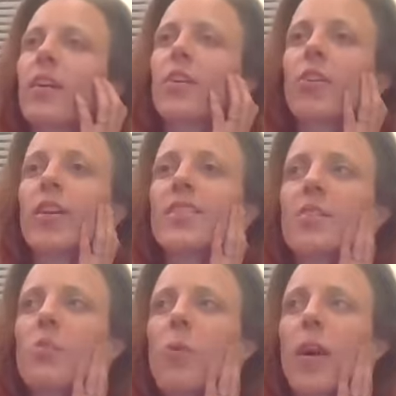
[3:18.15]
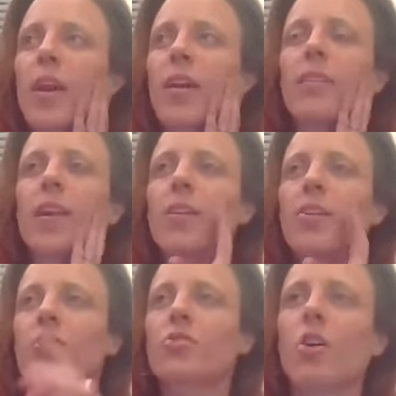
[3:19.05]
Grace, the way that
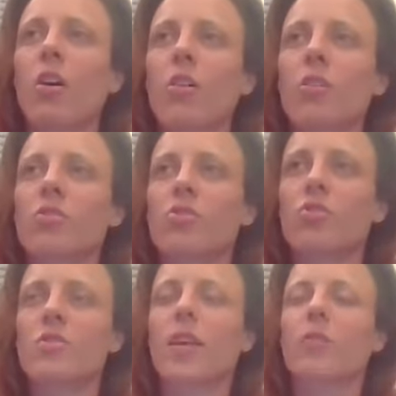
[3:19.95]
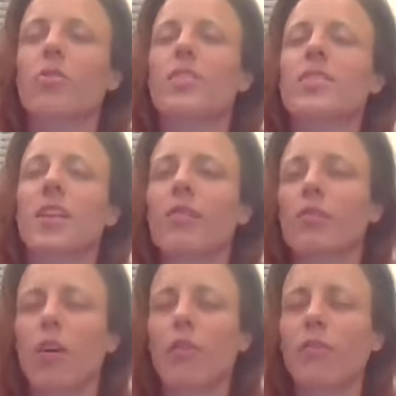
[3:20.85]
your dogs just like receive
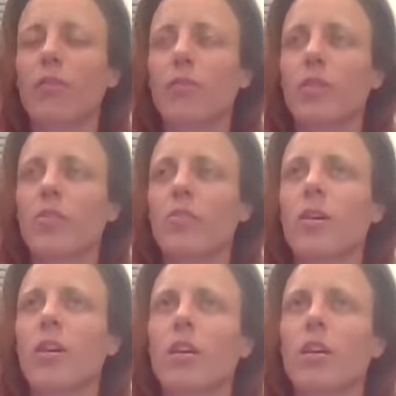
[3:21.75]
love from you